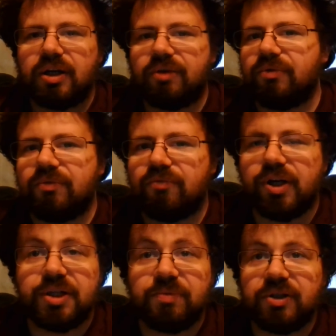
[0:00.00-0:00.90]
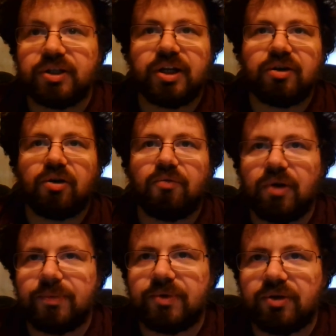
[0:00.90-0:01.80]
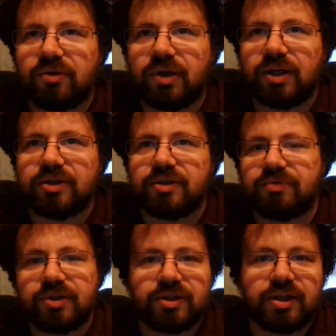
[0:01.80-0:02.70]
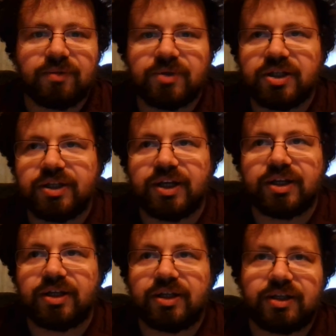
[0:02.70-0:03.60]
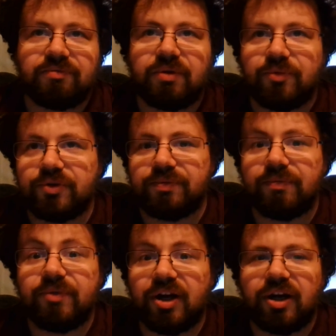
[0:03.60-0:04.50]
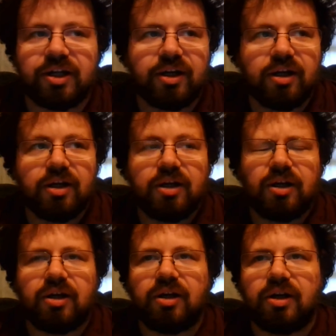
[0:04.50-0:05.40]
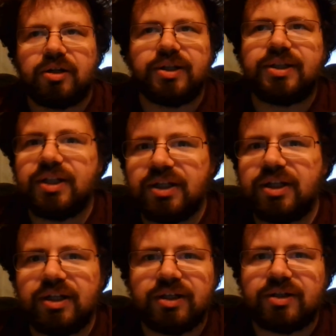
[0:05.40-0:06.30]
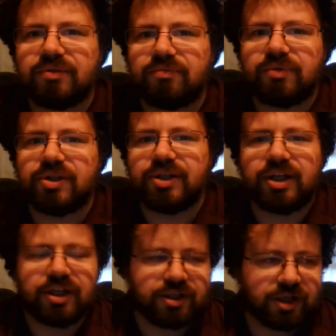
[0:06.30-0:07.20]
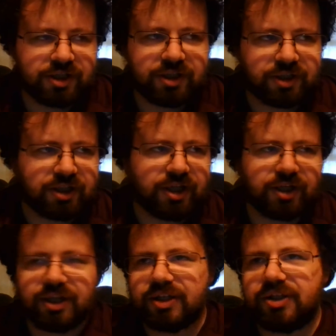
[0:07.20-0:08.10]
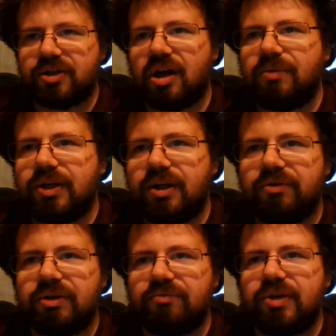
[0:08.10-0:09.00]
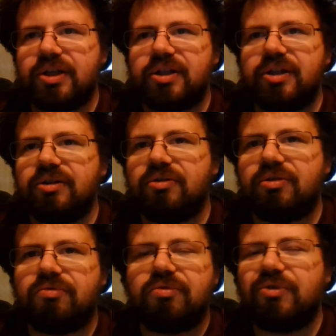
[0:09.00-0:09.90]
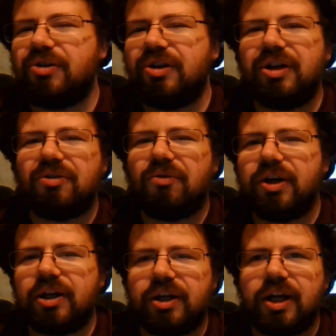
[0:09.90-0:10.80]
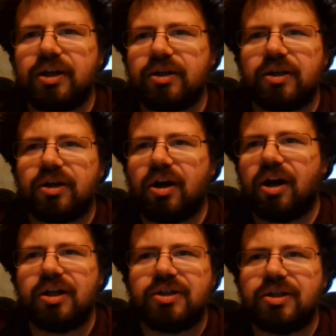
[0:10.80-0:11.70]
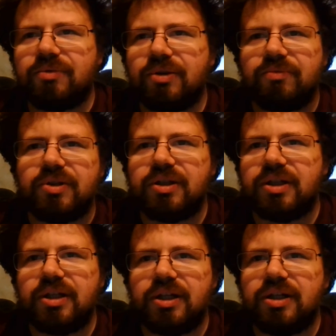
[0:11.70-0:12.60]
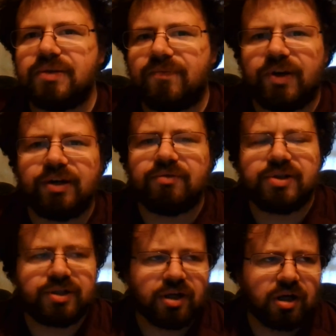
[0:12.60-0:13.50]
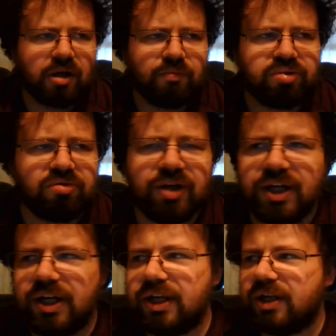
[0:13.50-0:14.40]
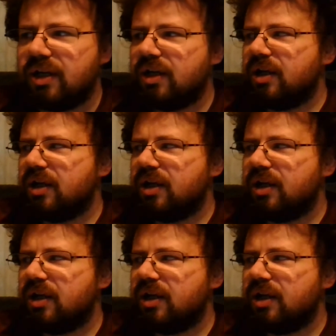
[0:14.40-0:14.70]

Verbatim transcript: get rid of waste, but they all wiped their asses with the same stick, and that's why most of them died. Uh, disease, disease, that's the thing, that's the commonality. We still couldn't quite get the concept of disease, virus, plague.